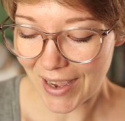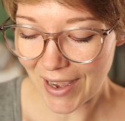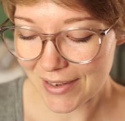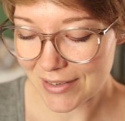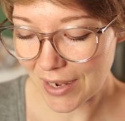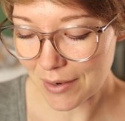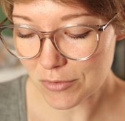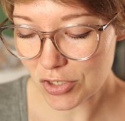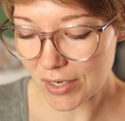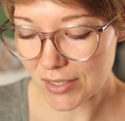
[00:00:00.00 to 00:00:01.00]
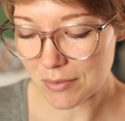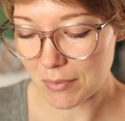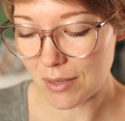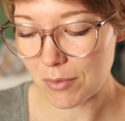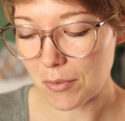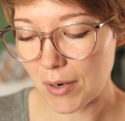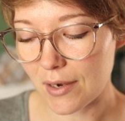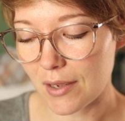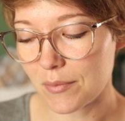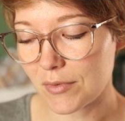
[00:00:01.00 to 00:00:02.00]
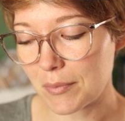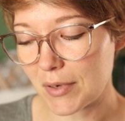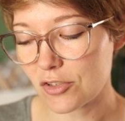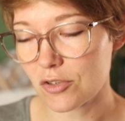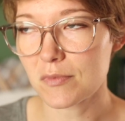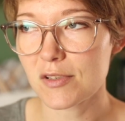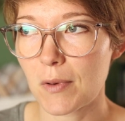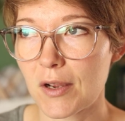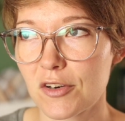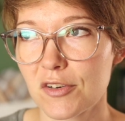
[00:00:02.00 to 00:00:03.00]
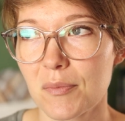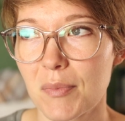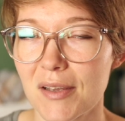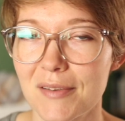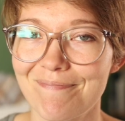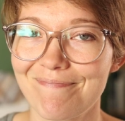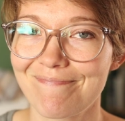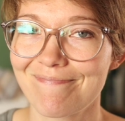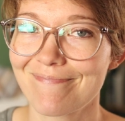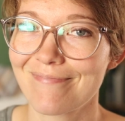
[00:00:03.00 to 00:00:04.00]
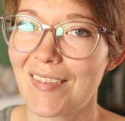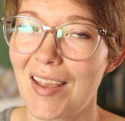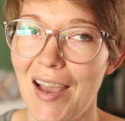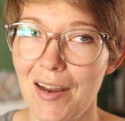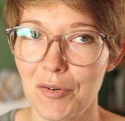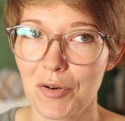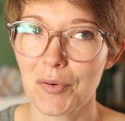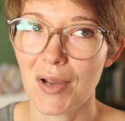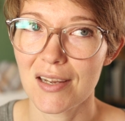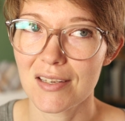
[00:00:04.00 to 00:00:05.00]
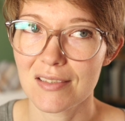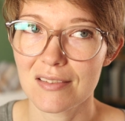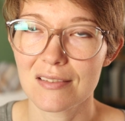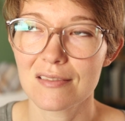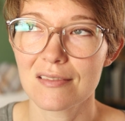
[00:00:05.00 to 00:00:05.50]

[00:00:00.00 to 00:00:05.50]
I am trying to maybe write up the mushroom sweater, but I don't know, guys.